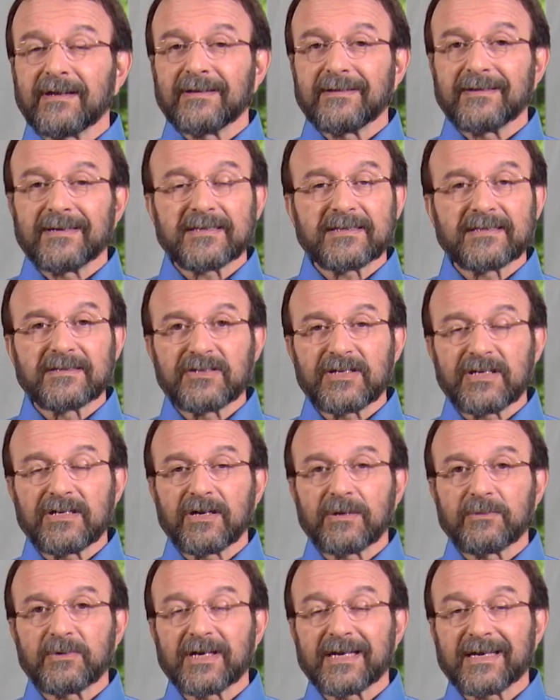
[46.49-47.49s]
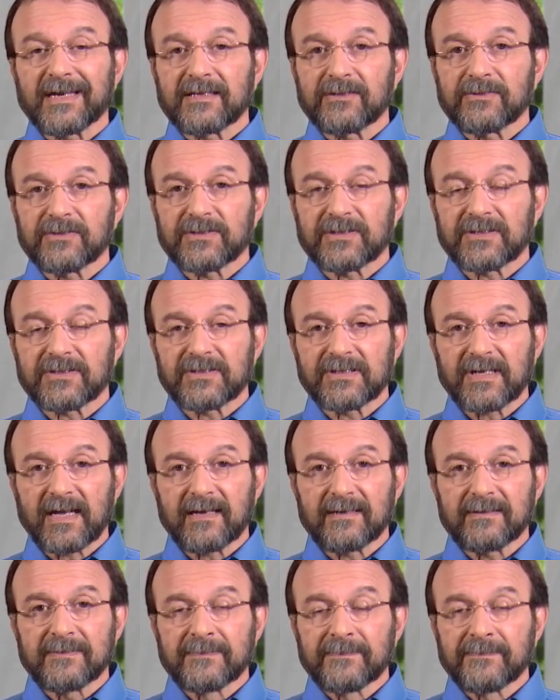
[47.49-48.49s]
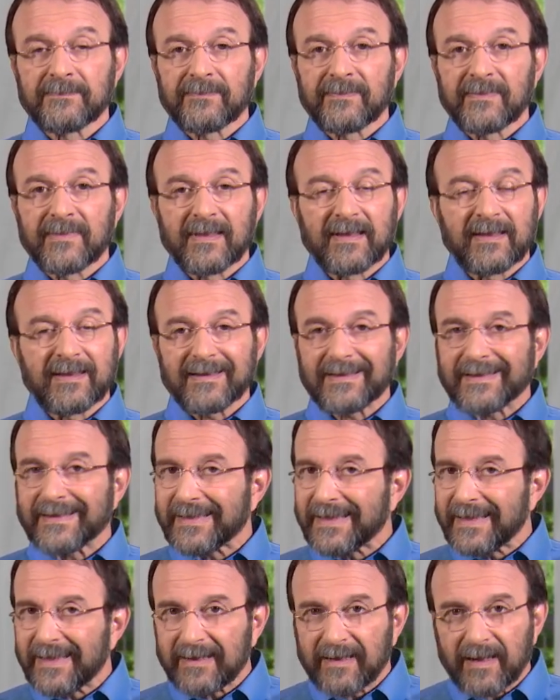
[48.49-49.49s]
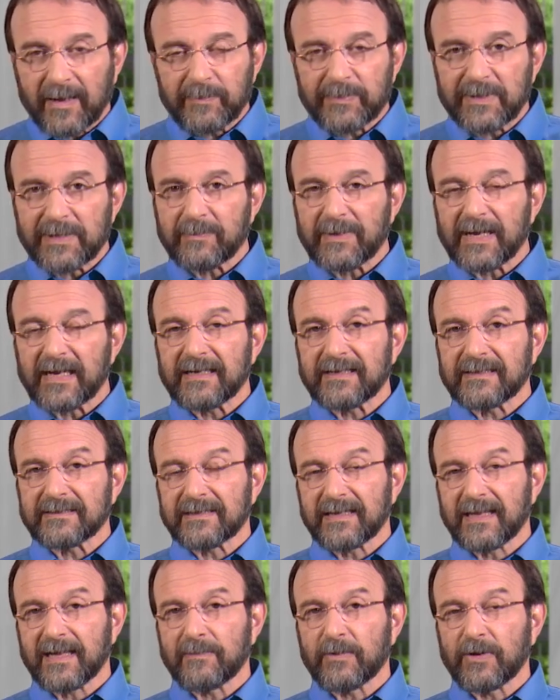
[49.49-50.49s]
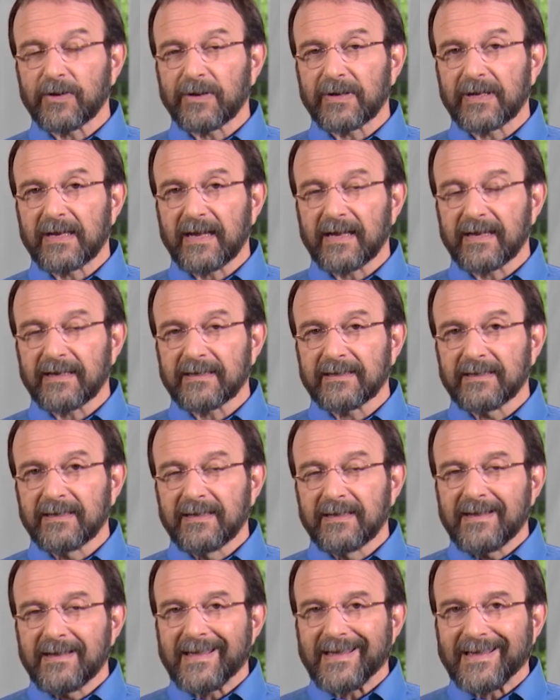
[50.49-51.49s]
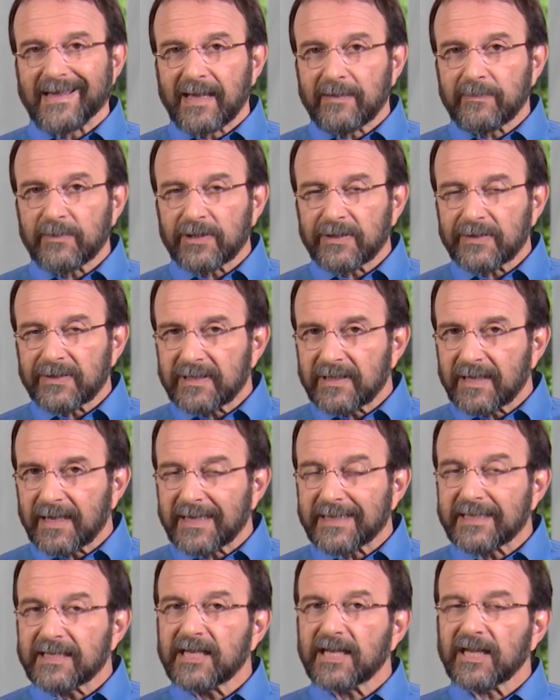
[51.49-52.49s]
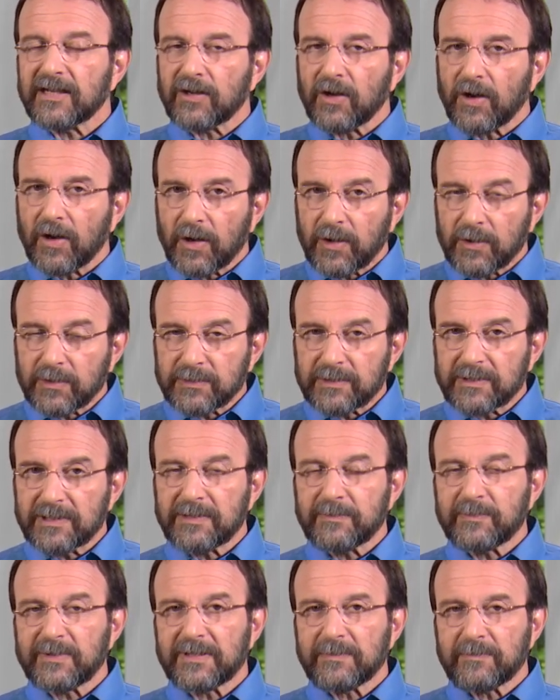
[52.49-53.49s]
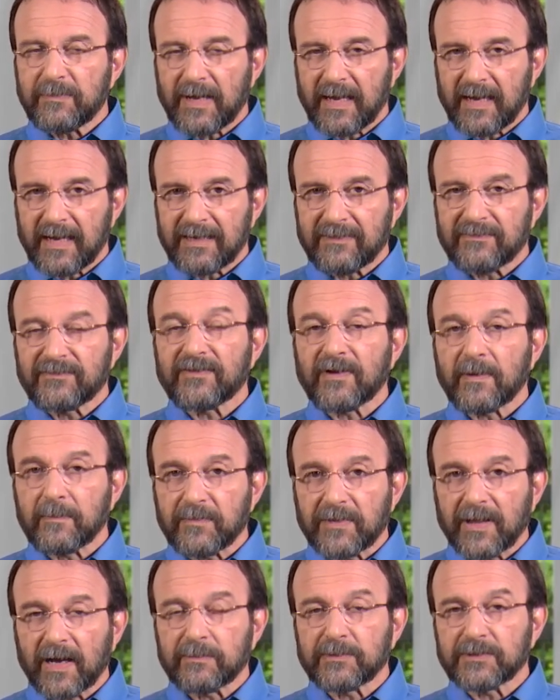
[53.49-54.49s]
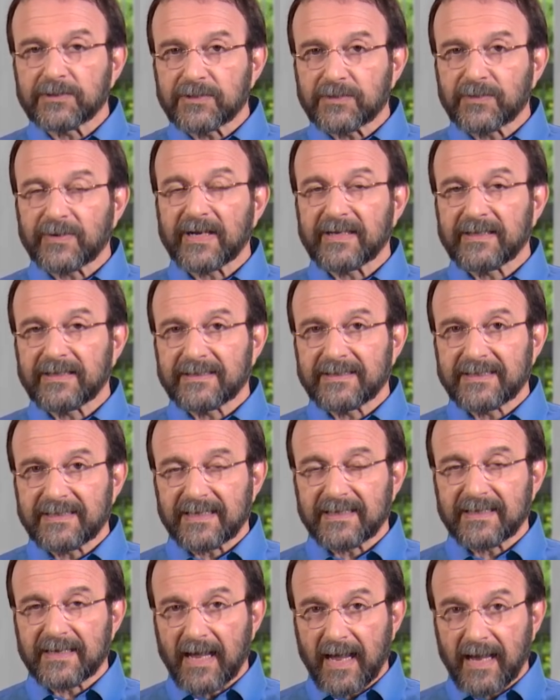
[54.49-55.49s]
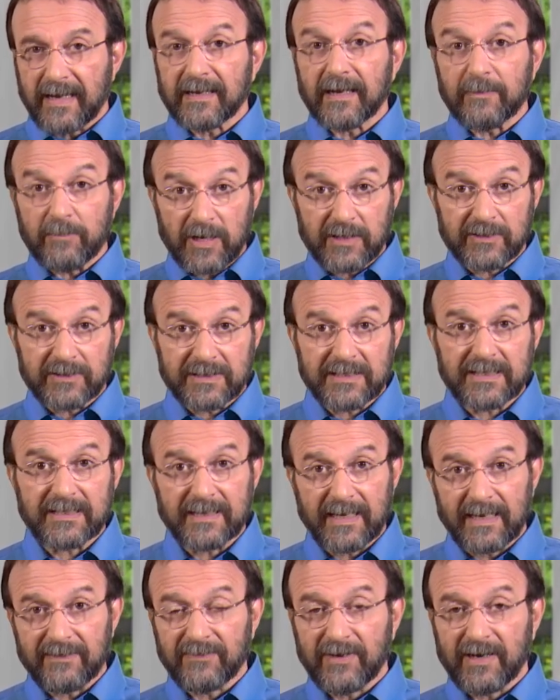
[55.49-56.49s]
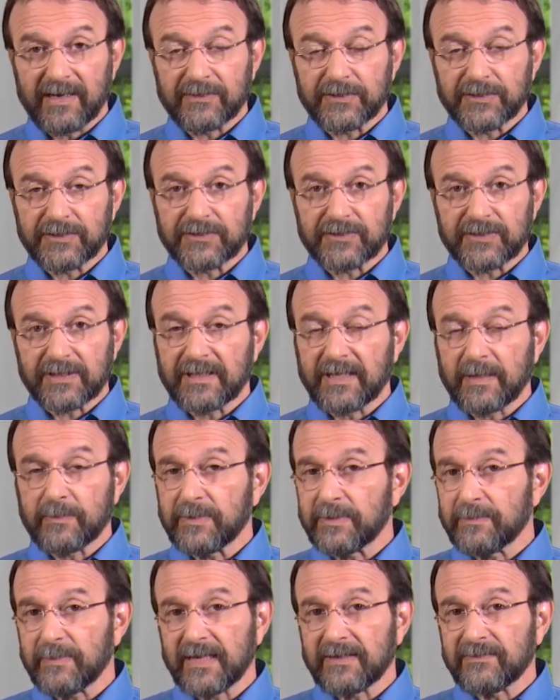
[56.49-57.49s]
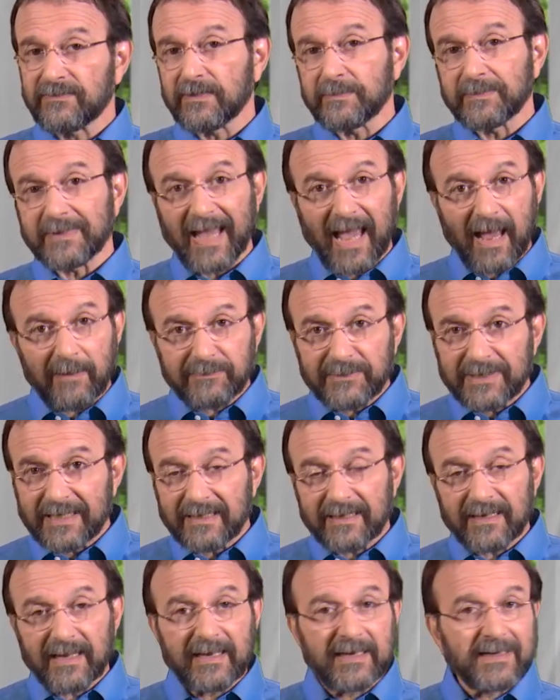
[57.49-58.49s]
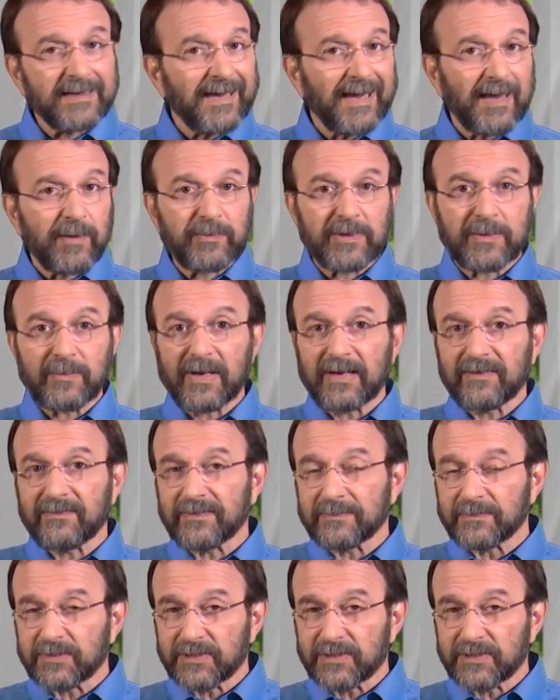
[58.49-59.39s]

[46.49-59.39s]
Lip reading: This genome, when it enters the cell, cannot be made into mRNA. mRNA can only be made from double-stranded DNA among the DNA viruses. It can't be made from gapped DNA. It can't be made from